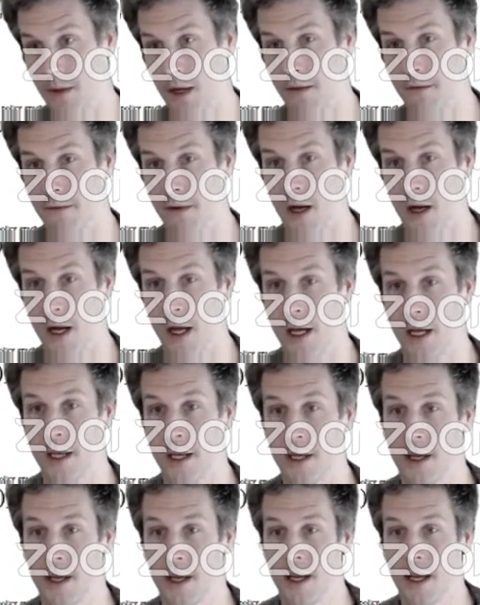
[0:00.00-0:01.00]
by phi,
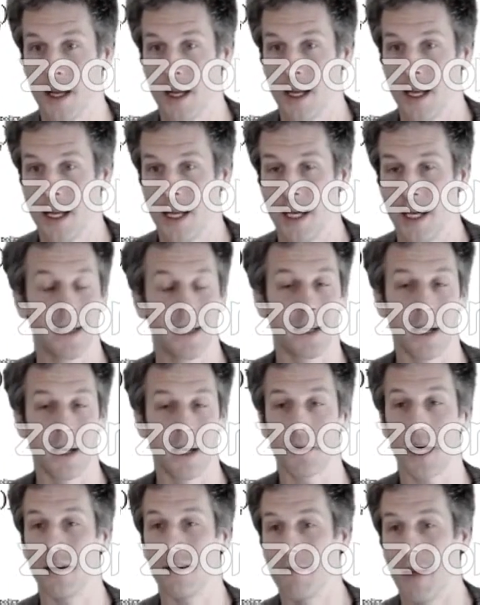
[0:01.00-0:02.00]
in
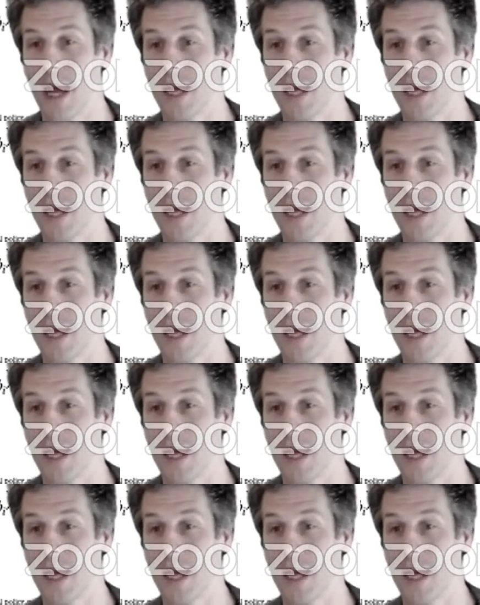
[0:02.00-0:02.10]
some kind of